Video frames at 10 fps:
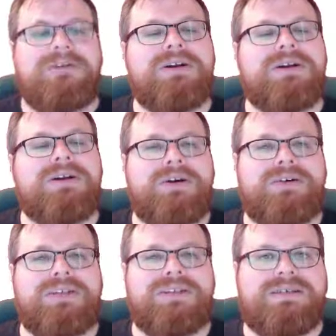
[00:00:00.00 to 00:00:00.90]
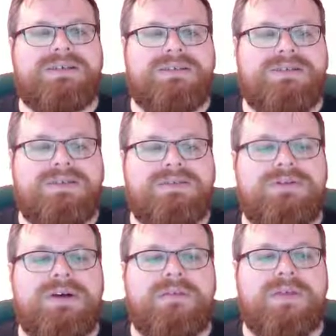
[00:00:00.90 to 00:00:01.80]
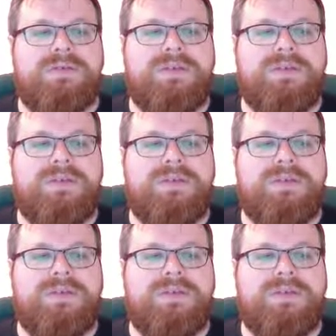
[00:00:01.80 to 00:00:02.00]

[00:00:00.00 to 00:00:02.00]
or a component Q2 with